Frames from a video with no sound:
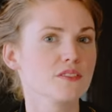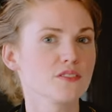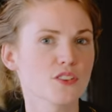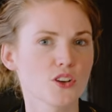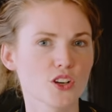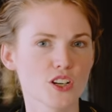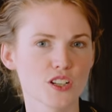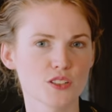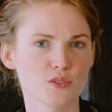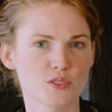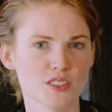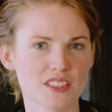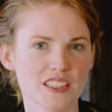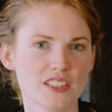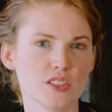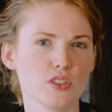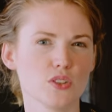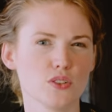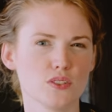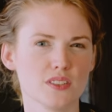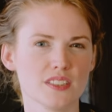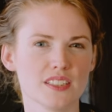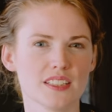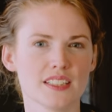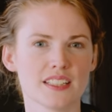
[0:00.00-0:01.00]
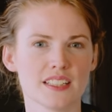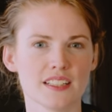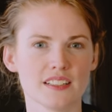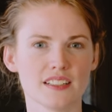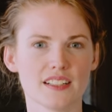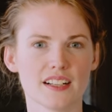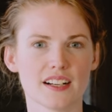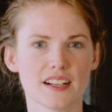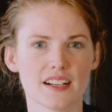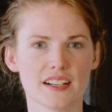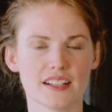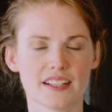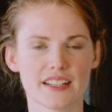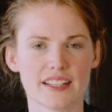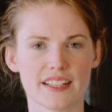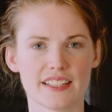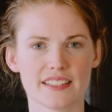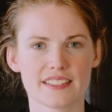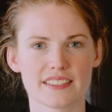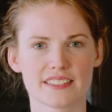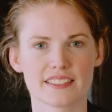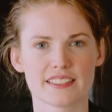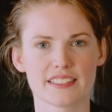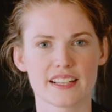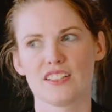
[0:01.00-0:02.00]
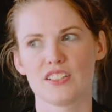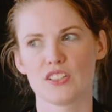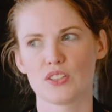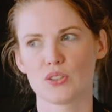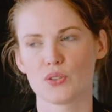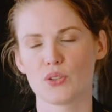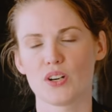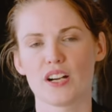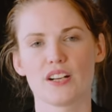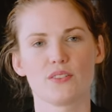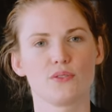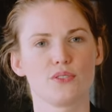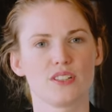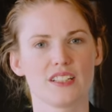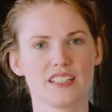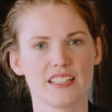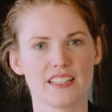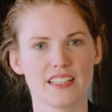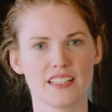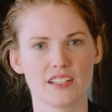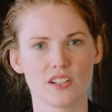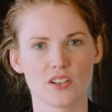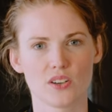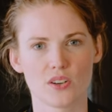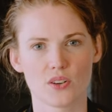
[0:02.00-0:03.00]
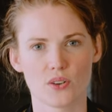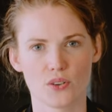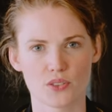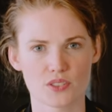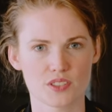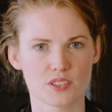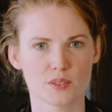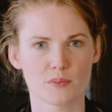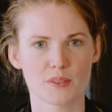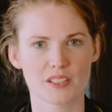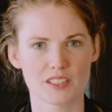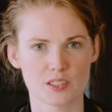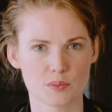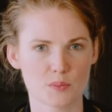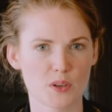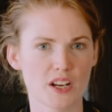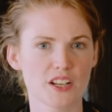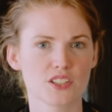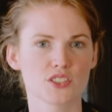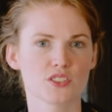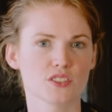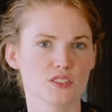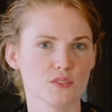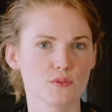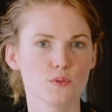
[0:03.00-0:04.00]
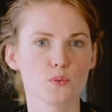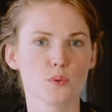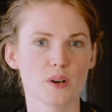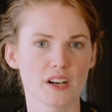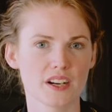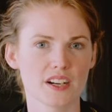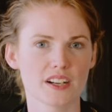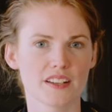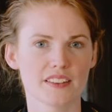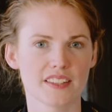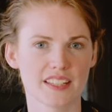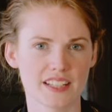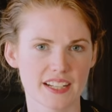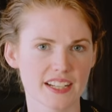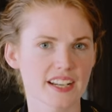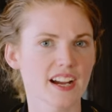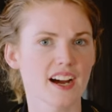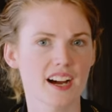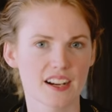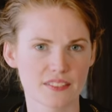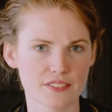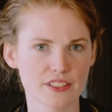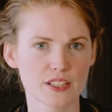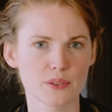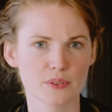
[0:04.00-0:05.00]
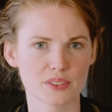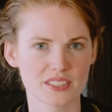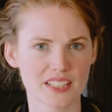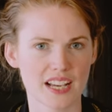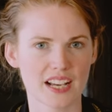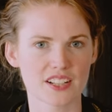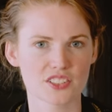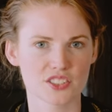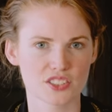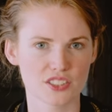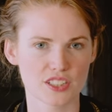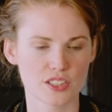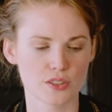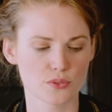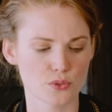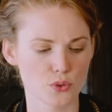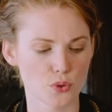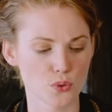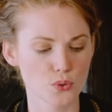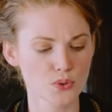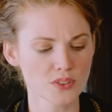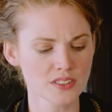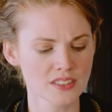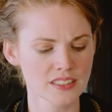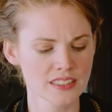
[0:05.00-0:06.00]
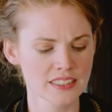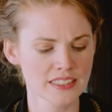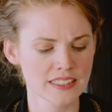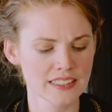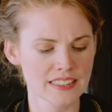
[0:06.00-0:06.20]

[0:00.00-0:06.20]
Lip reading: for in really good tequila is, you know, a really awesome expression of where the agave was actually grown.